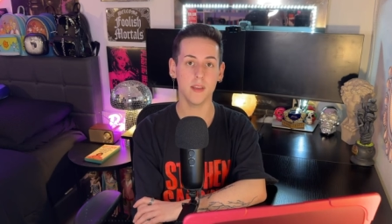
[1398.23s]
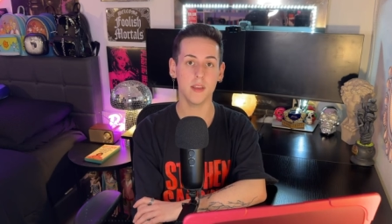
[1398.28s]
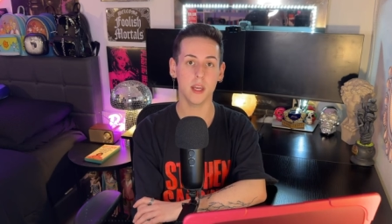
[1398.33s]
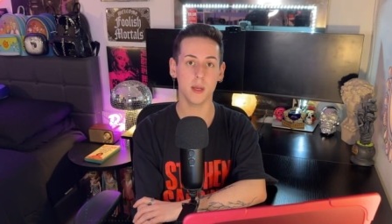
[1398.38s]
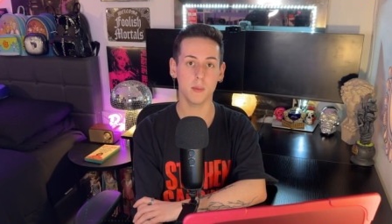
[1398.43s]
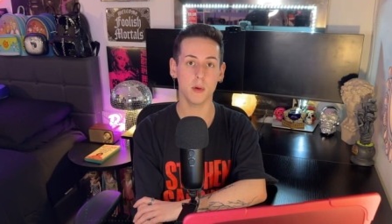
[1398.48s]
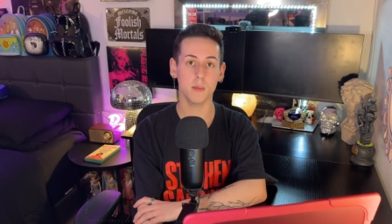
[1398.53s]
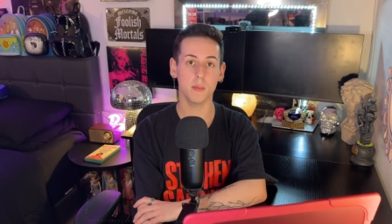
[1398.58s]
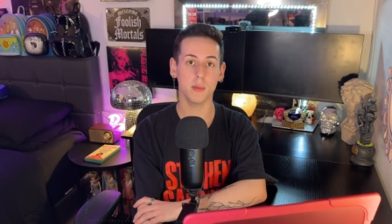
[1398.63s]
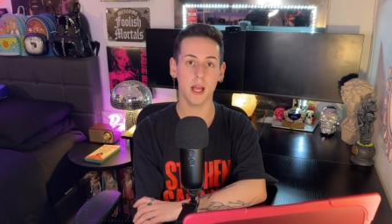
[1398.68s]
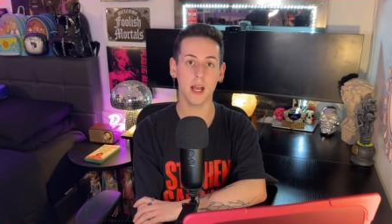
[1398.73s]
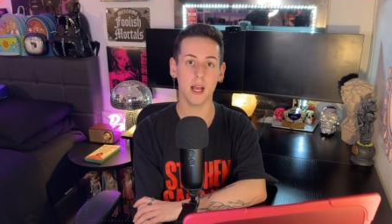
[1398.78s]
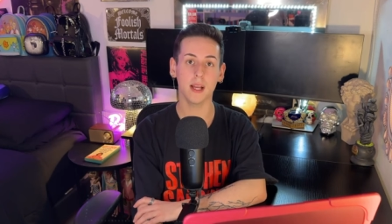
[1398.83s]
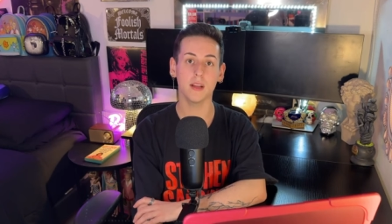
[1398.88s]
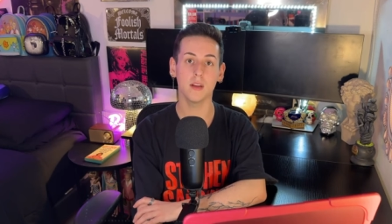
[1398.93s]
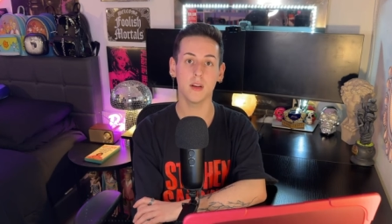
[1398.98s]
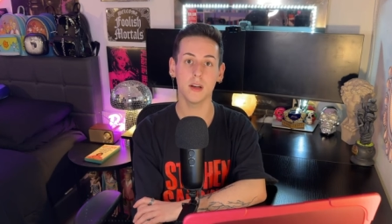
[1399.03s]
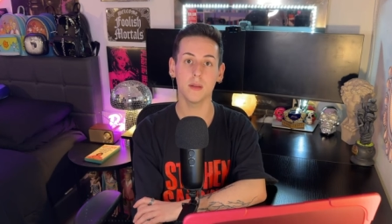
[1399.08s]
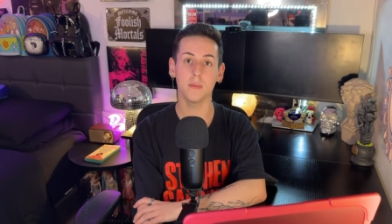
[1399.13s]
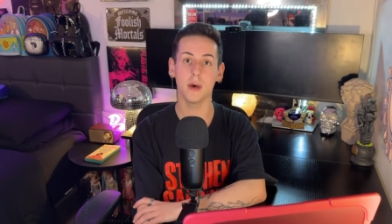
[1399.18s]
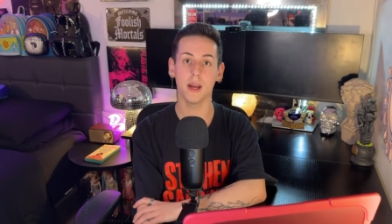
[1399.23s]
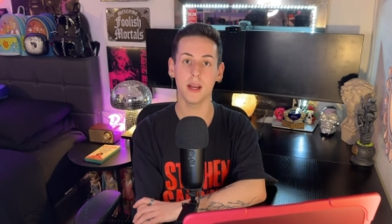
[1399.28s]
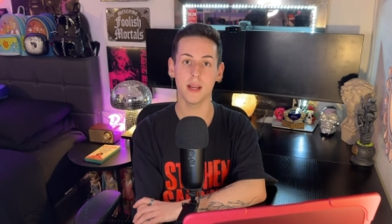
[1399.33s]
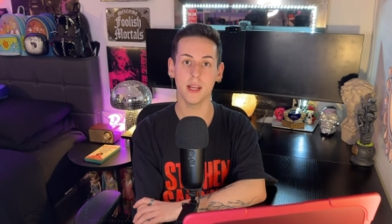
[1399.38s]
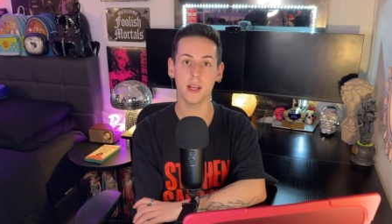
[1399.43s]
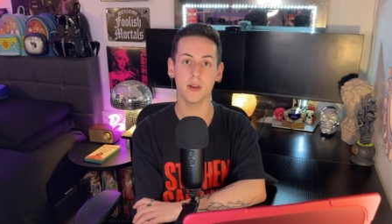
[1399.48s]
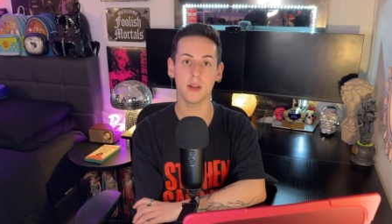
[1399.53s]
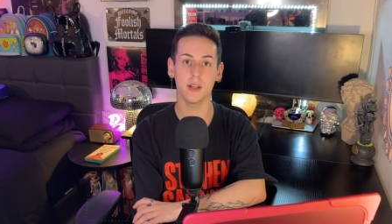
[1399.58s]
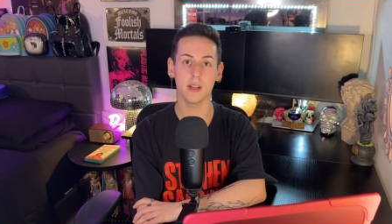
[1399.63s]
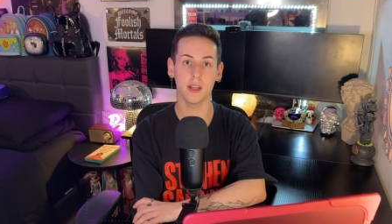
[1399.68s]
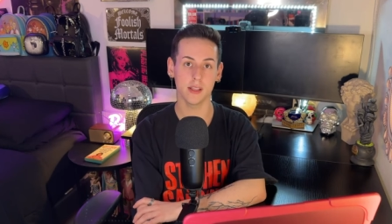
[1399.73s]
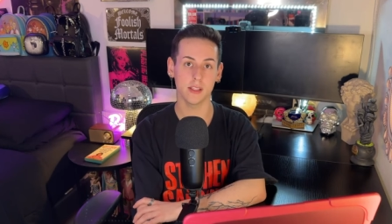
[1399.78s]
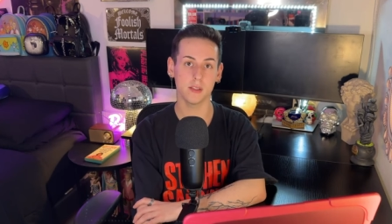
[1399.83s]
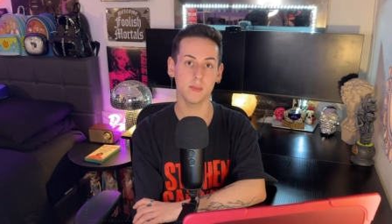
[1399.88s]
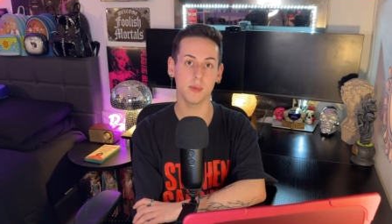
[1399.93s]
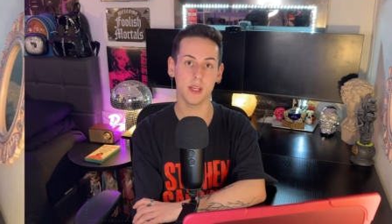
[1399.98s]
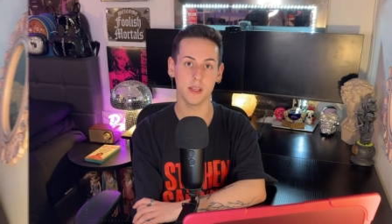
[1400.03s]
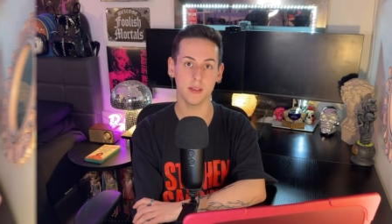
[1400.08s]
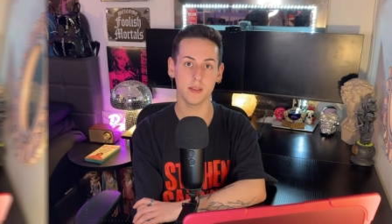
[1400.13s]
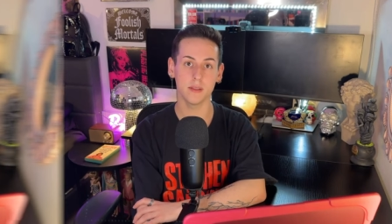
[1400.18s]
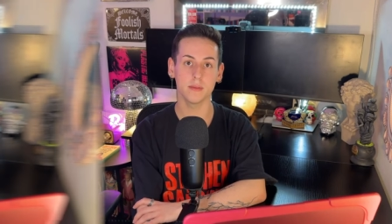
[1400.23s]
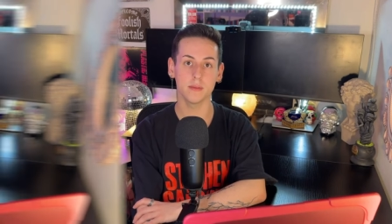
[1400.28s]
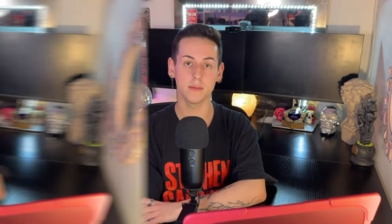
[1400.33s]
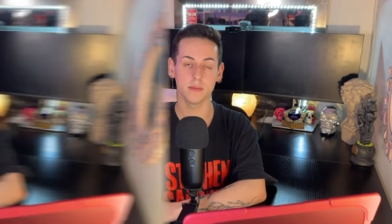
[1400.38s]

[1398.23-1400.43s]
that I'm a black non binary lesbian.